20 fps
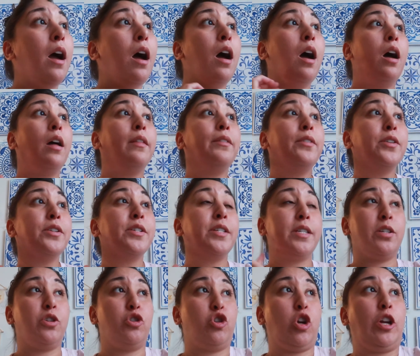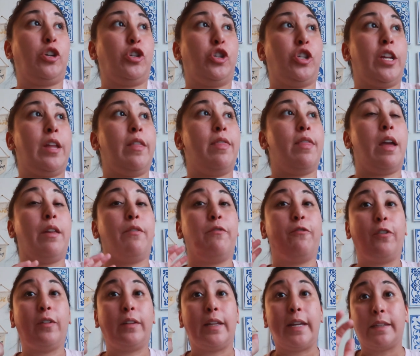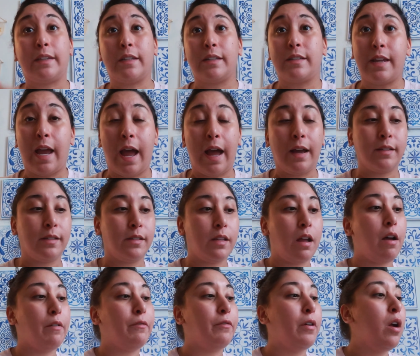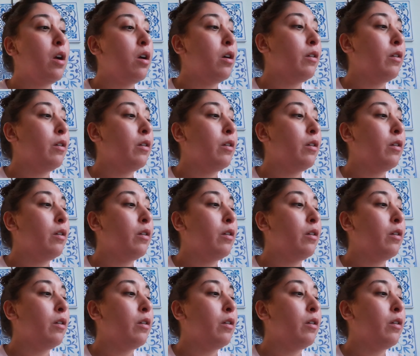other suggestion then for like the tax stuff,